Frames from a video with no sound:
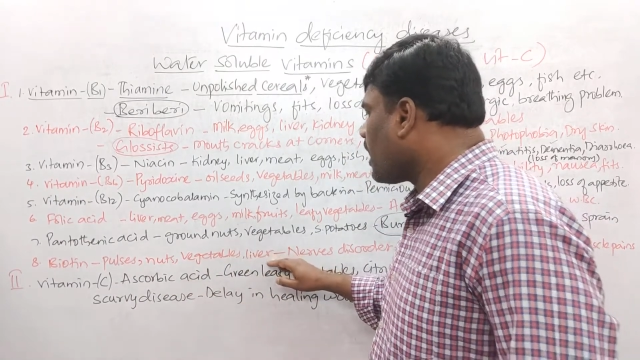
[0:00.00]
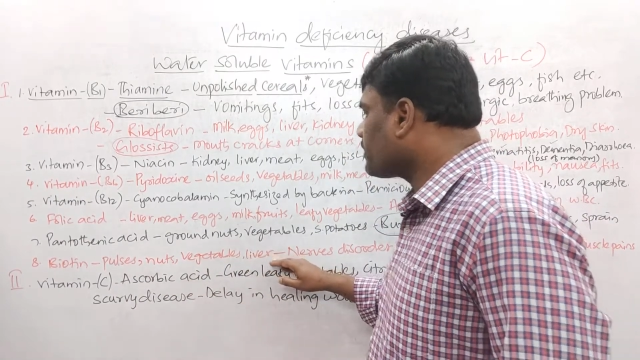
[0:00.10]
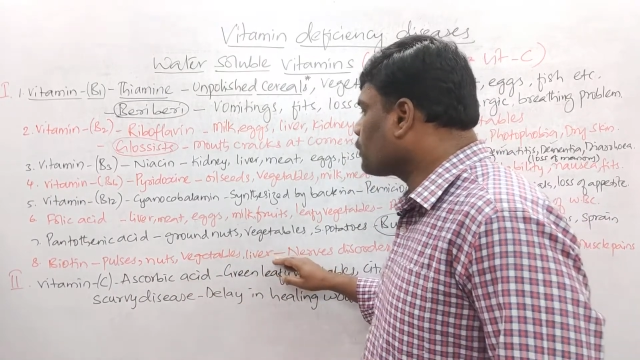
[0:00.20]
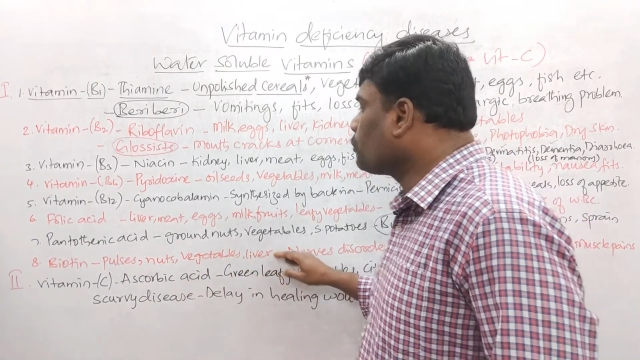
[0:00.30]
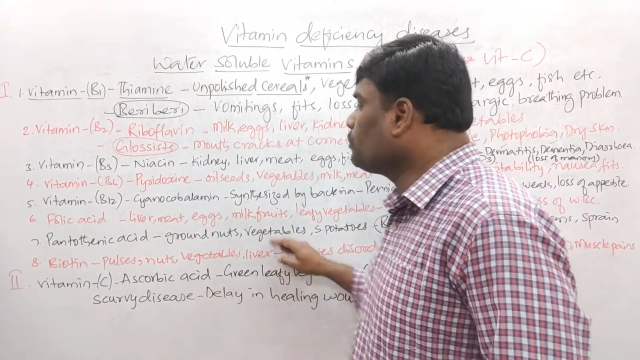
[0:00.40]
are
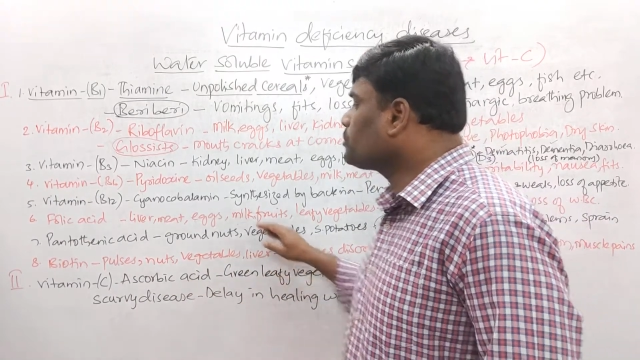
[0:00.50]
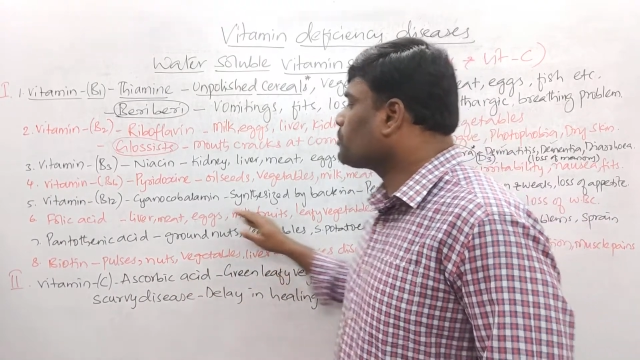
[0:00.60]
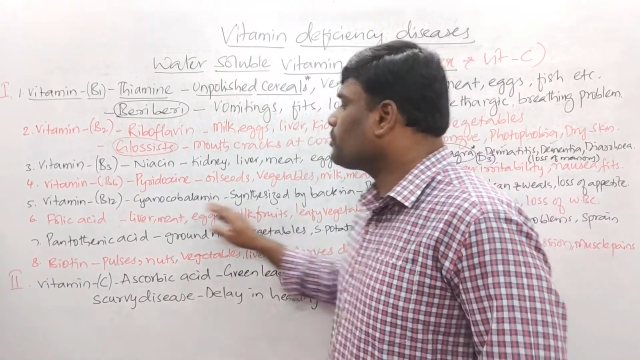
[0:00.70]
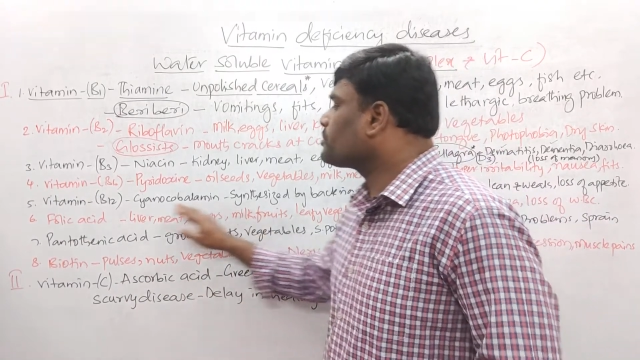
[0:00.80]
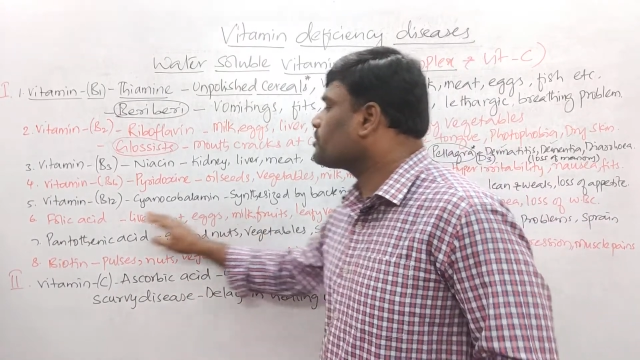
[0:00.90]
the good
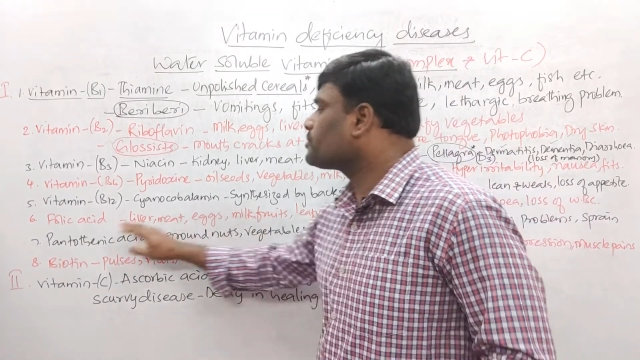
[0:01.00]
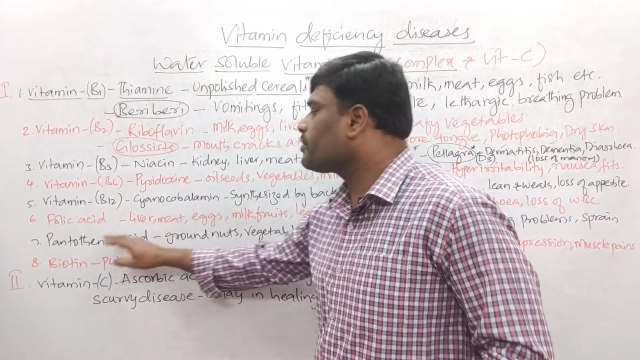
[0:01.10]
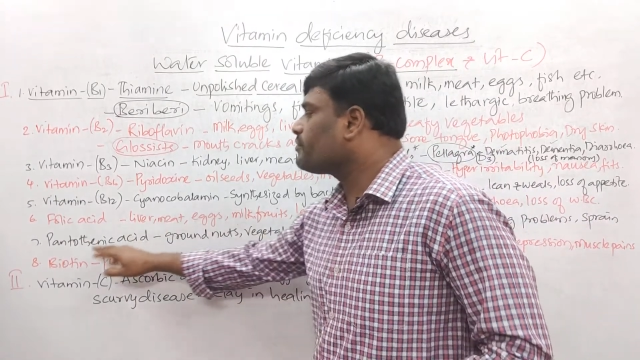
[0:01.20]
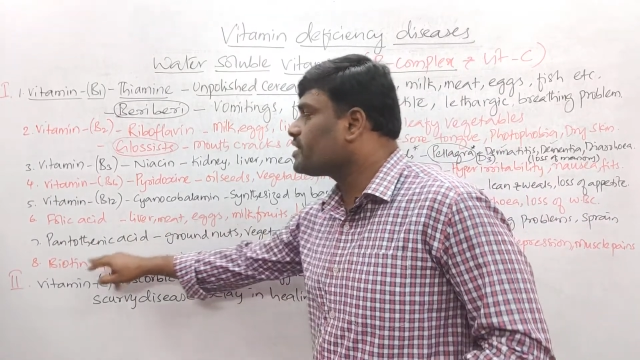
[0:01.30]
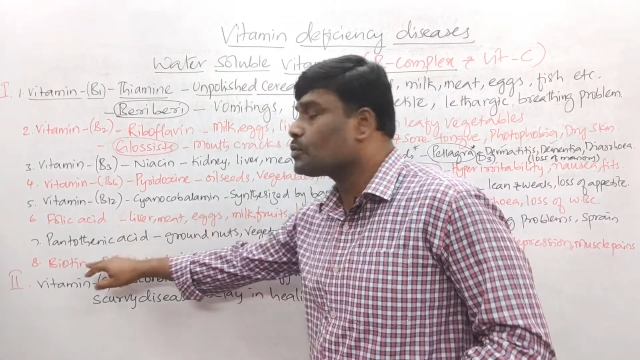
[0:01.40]
sources
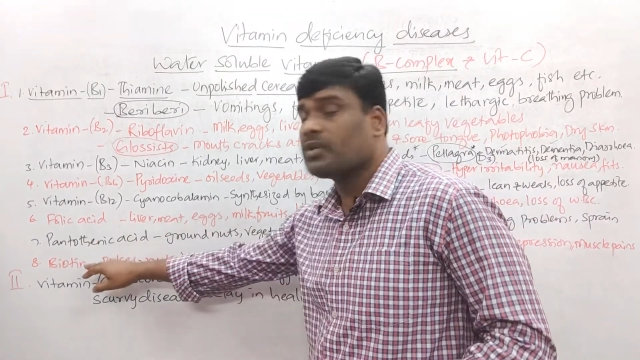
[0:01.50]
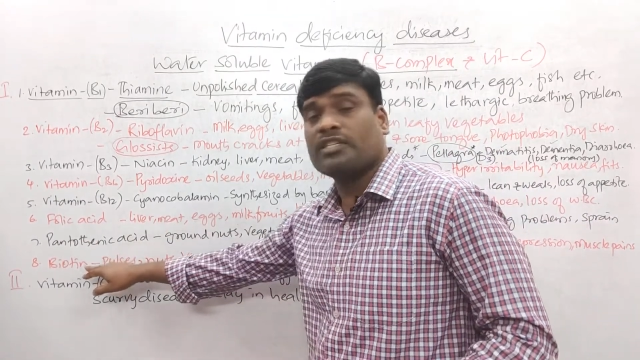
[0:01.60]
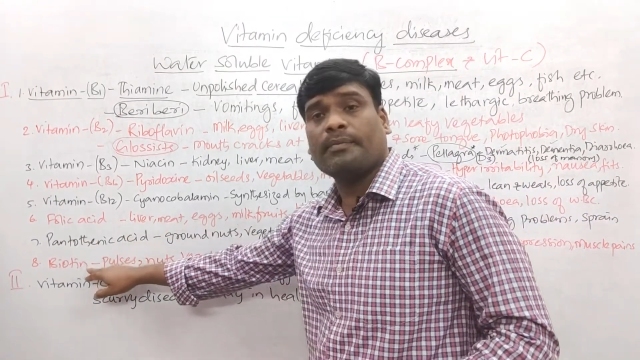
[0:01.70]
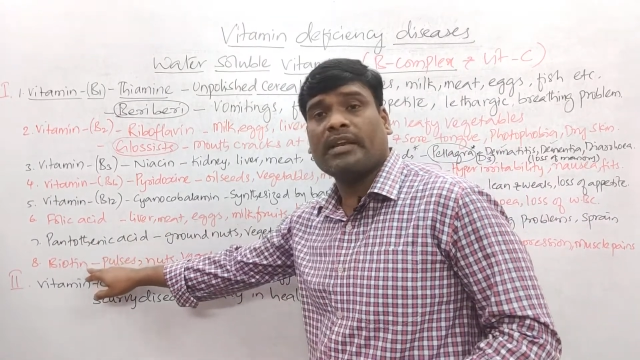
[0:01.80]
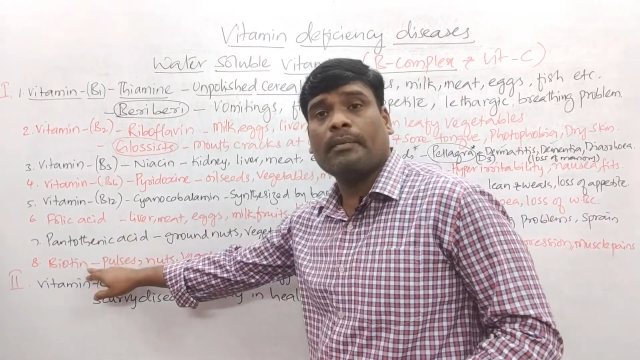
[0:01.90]
of this
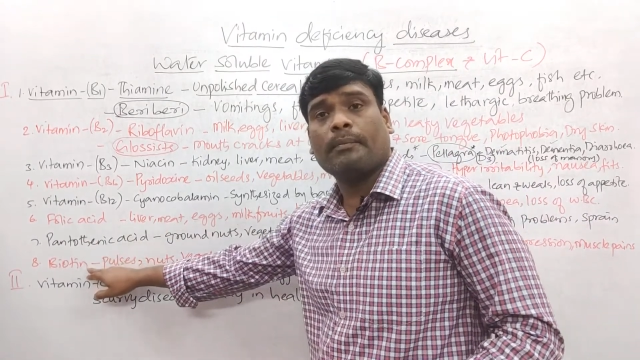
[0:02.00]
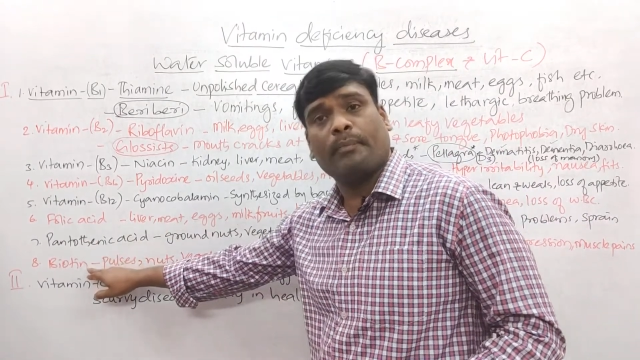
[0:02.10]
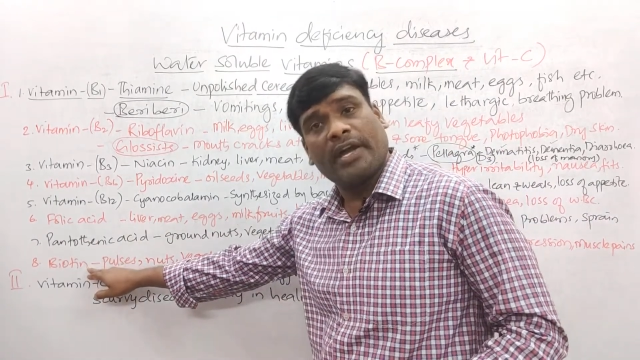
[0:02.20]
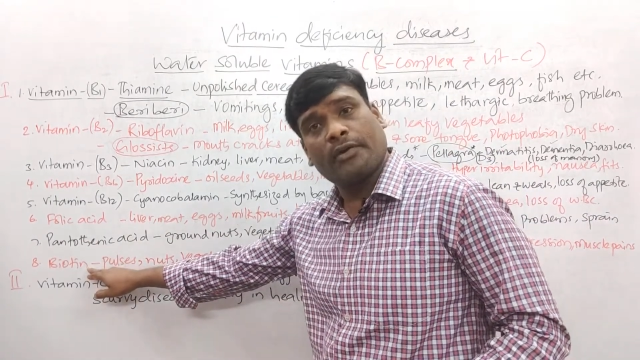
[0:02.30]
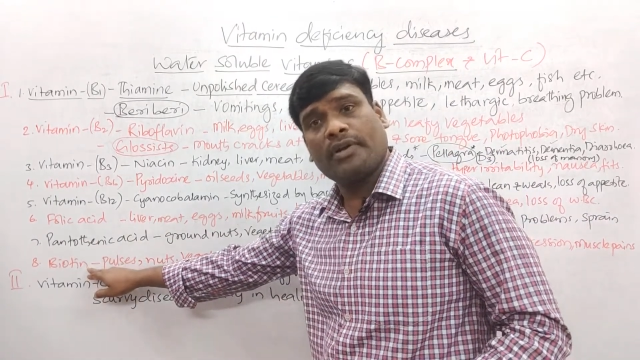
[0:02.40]

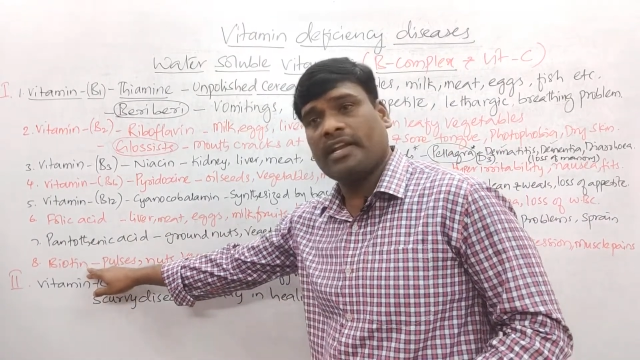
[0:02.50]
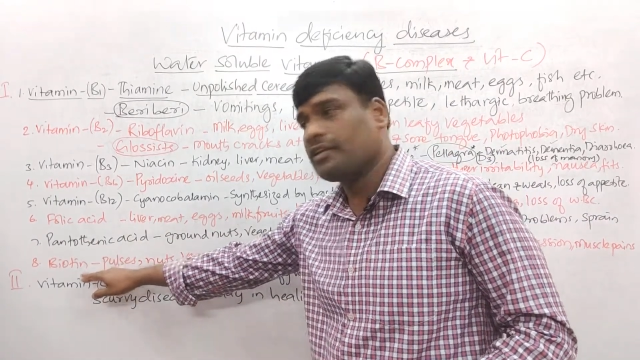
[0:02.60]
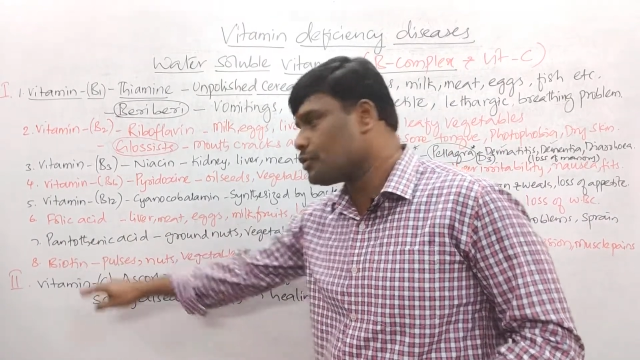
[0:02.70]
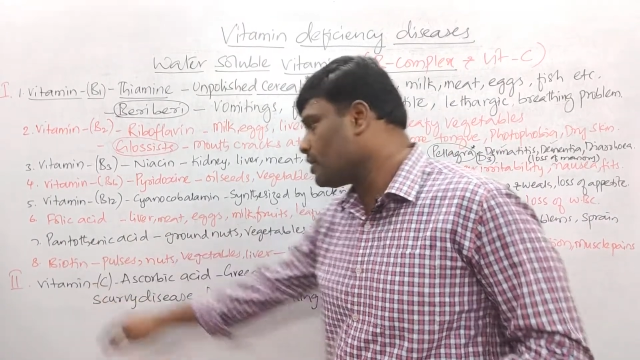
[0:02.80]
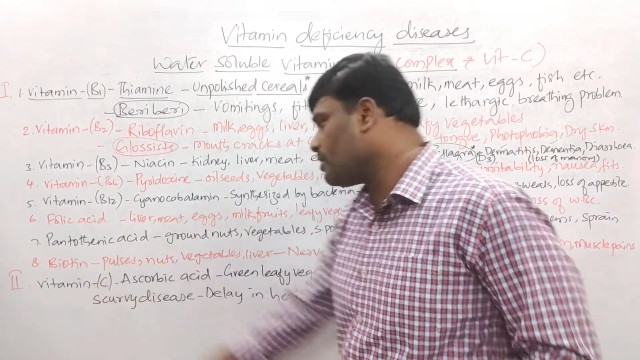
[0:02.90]
vitamin
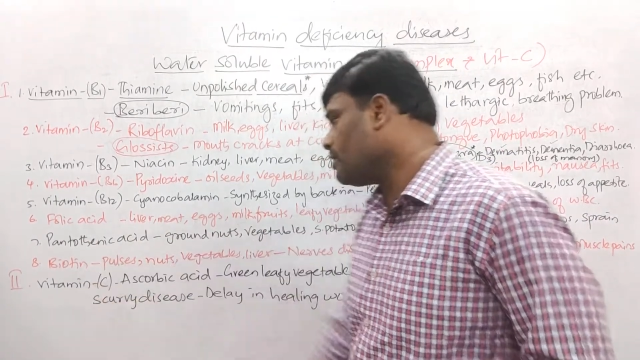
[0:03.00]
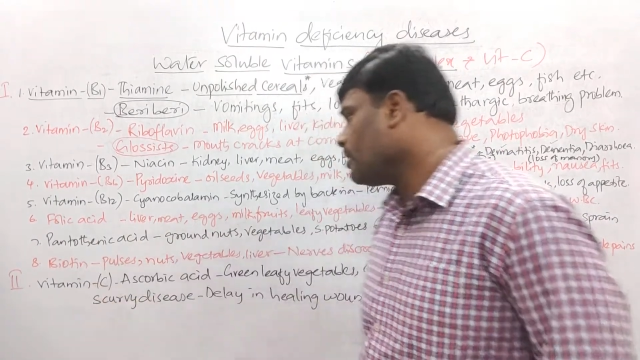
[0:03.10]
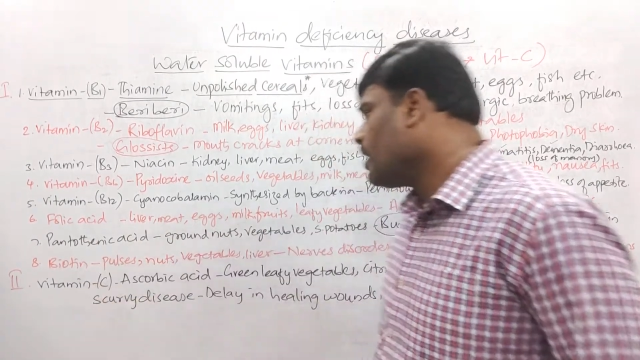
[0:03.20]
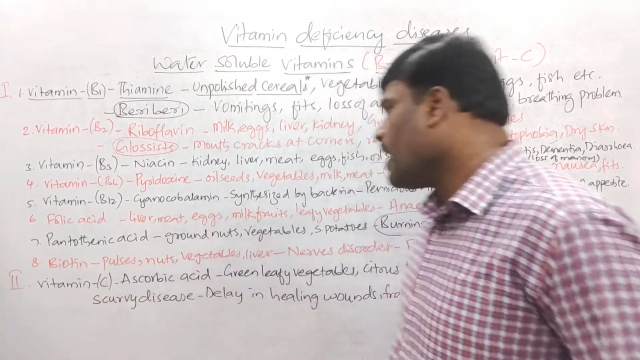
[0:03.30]
biotin, children.